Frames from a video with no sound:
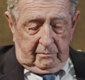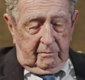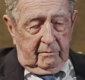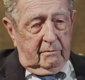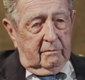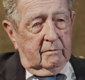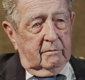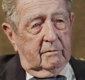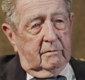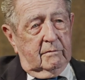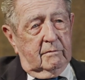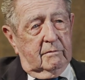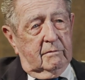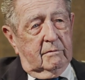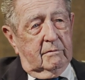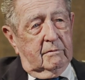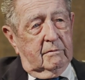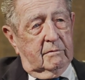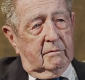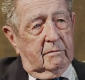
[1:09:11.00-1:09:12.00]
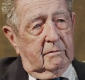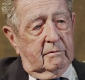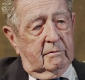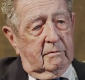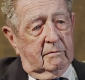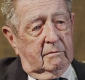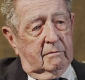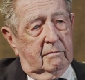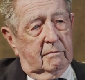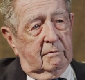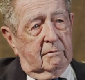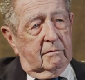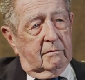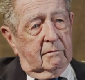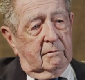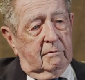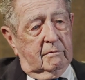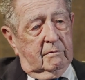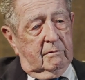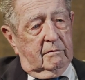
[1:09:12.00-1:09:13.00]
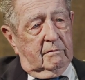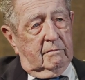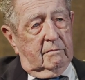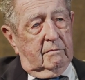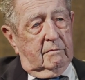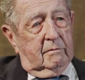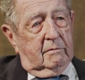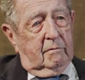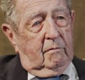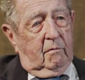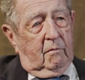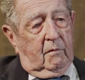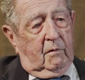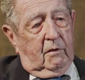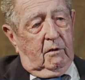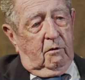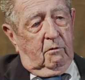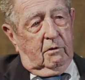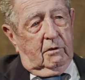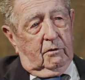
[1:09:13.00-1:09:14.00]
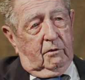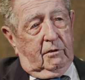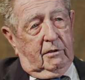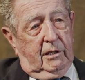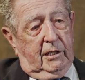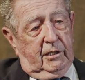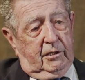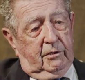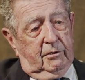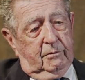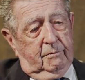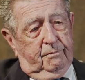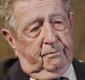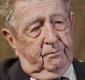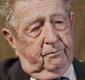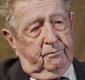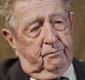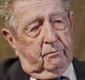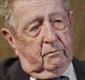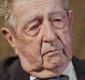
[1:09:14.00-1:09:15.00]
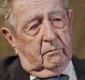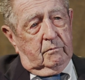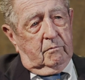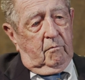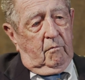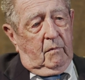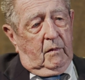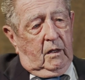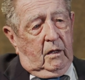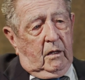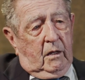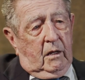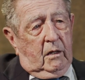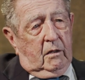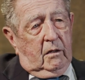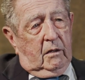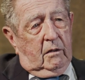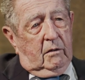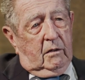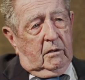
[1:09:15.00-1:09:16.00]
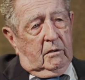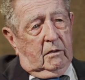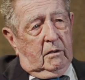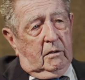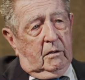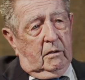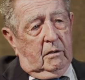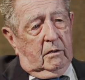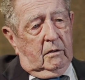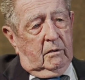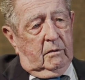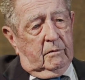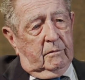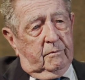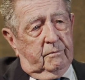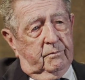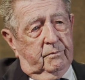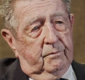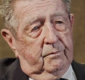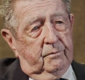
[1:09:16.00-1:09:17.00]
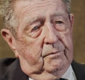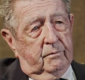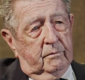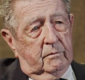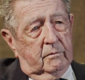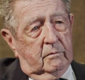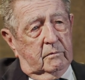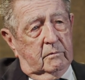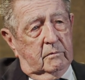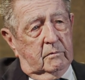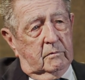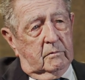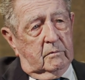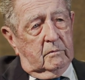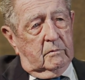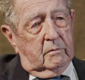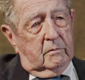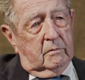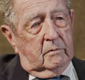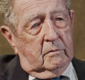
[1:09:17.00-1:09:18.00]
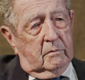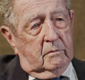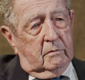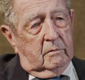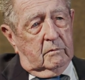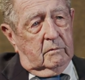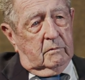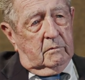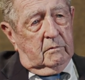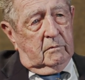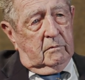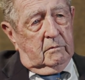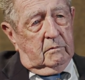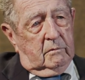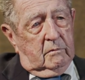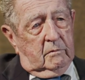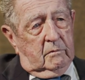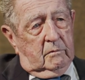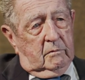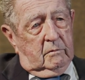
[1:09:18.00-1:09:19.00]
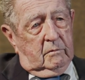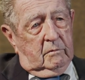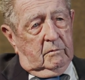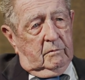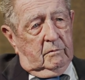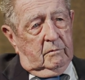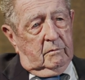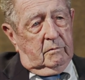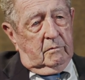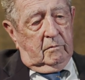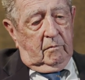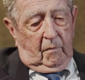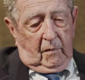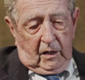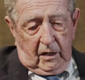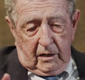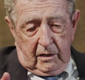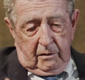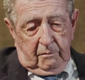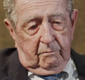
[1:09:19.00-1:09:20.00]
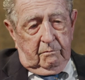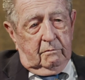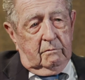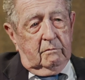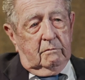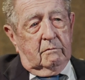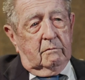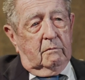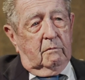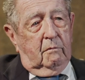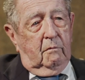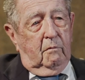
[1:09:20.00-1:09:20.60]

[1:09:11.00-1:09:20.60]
Well, General, we appreciate what you've done for this country thank and you. those you served with. Thank you so much for your service to our country, and thank you very much for your time with us today. We greatly appreciate it.